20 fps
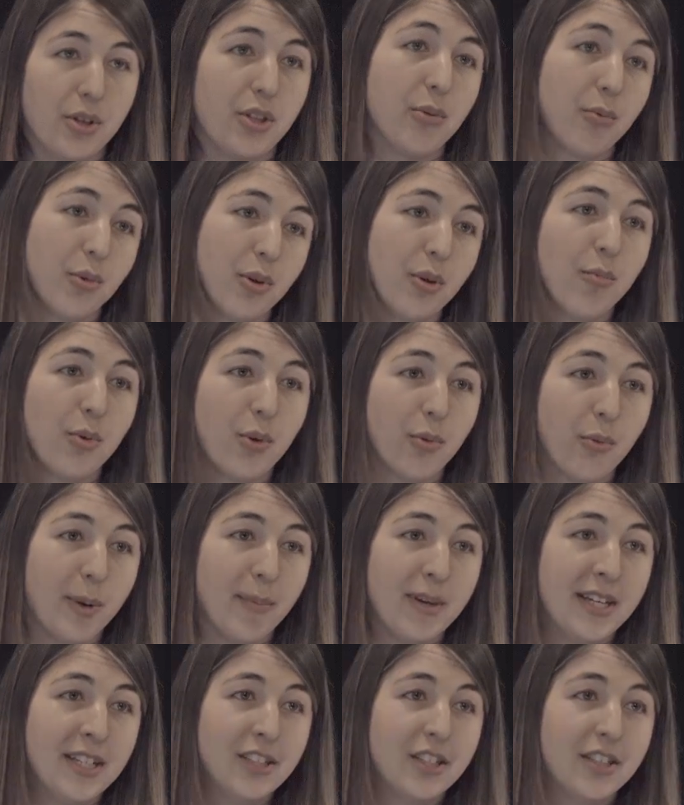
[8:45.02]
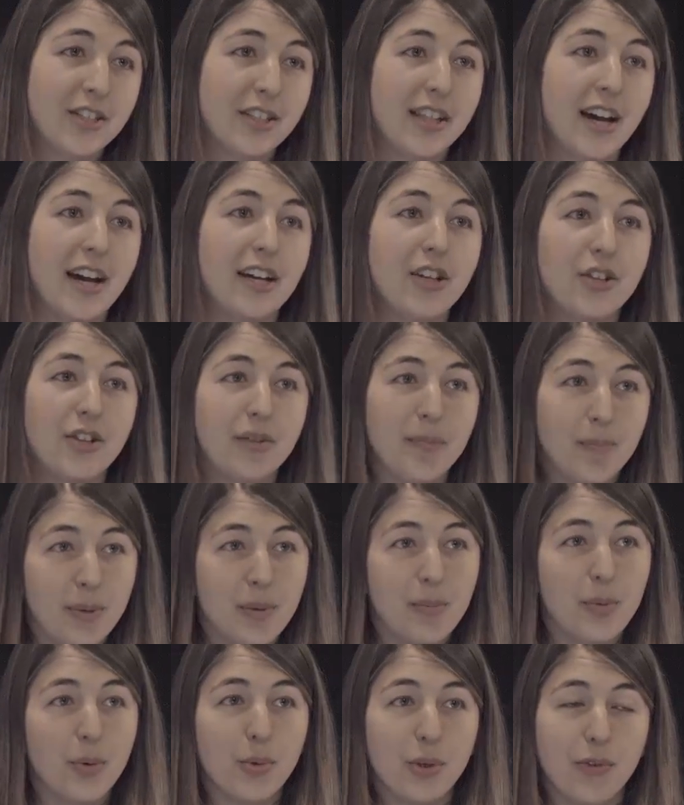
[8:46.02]
in the room were women so that
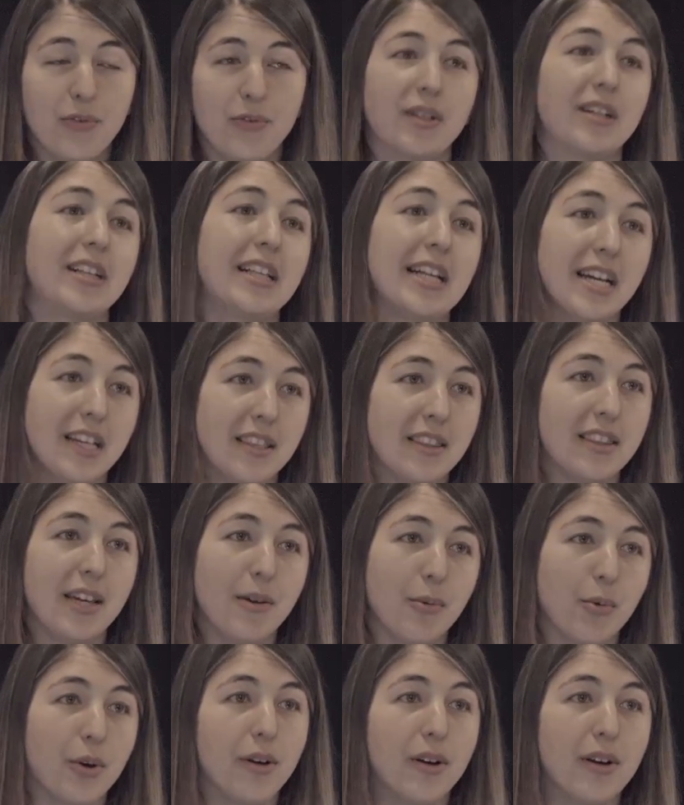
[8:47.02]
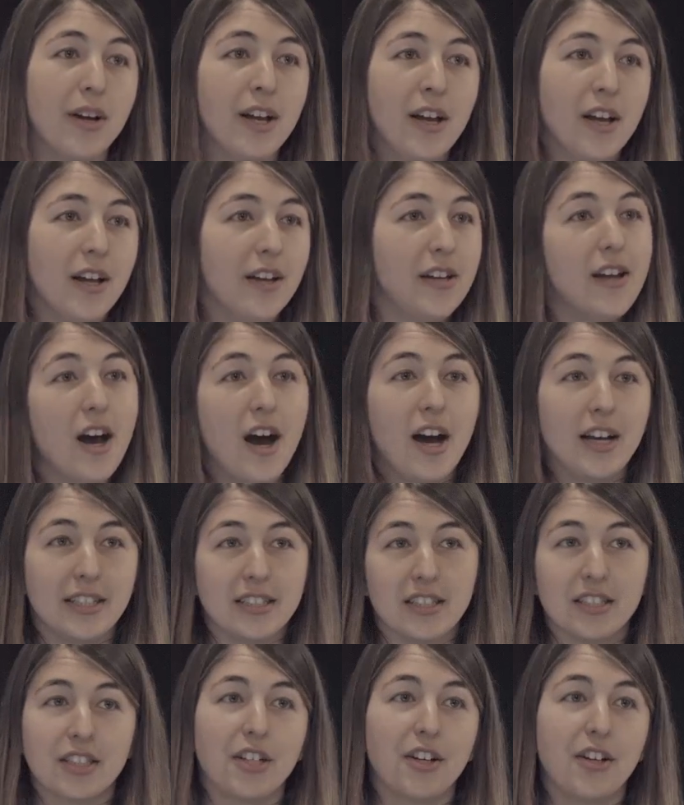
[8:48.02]
people would feel like they were not
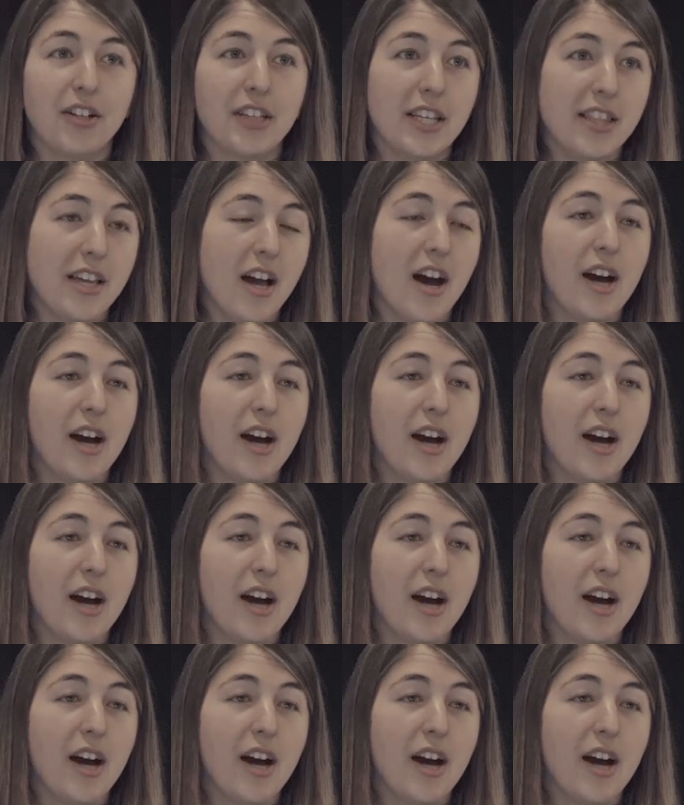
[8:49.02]
necessarily the